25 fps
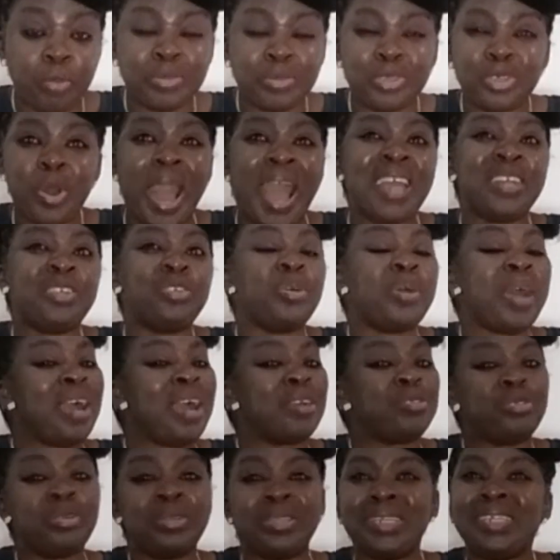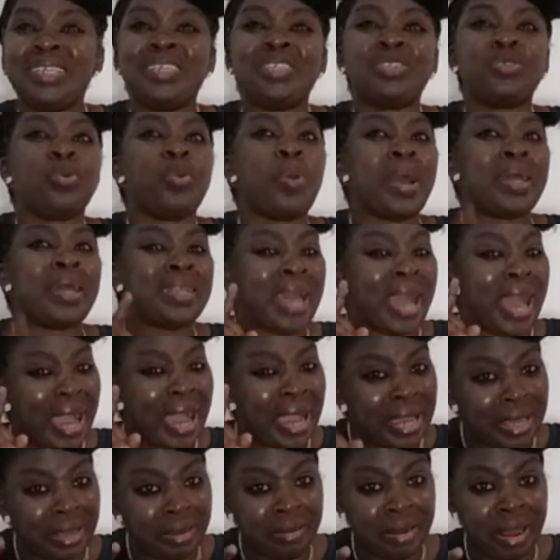So I don't actually need to go and
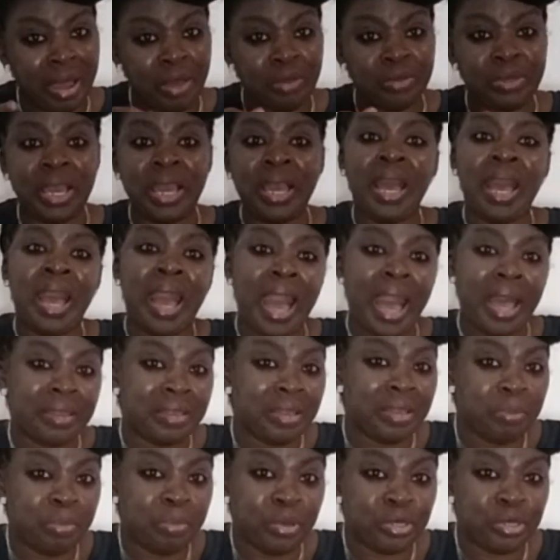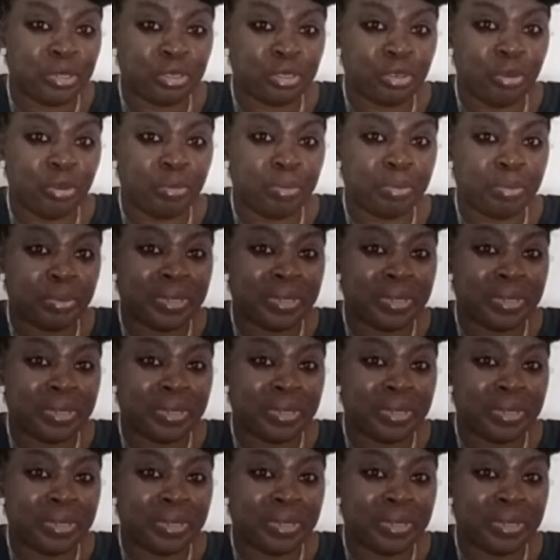hang around at the bus stop.